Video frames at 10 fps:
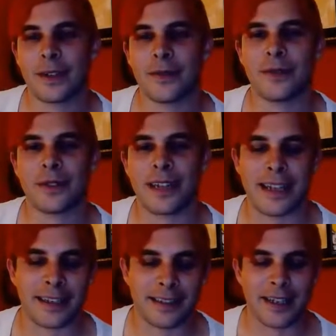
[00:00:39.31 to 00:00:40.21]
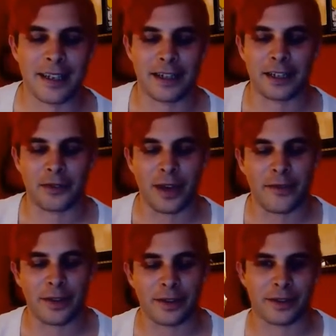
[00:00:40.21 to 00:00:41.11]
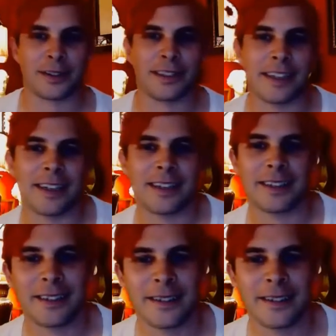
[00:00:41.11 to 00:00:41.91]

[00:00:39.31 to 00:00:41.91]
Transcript: Cool, thanks. Yeah, thanks for having us on today.